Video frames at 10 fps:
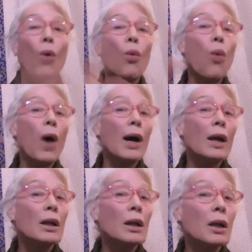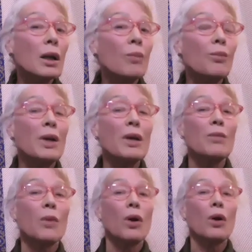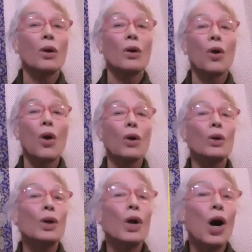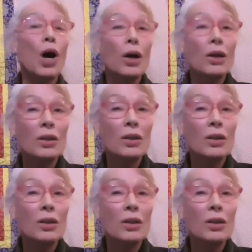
What people call God,